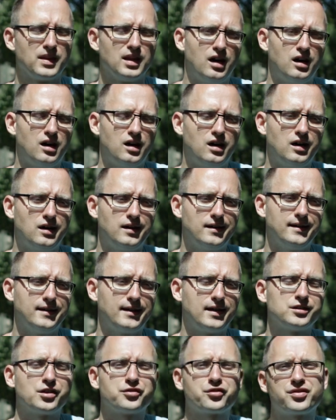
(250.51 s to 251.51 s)

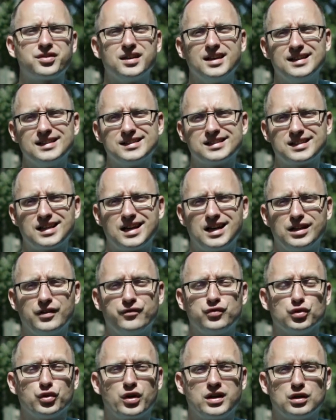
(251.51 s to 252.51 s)
Another thing is that
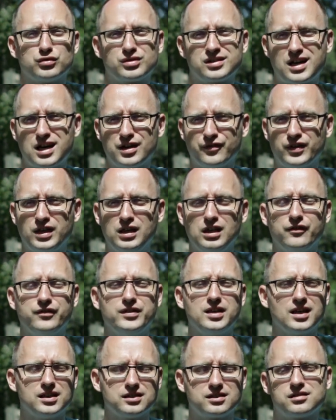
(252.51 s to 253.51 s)
if you're looking outside of Kiev,
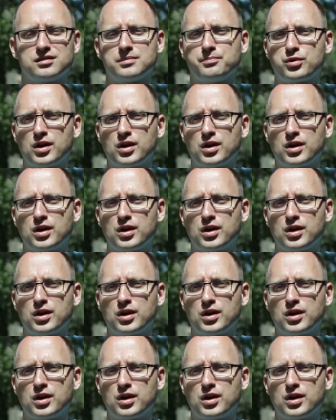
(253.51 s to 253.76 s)
yes,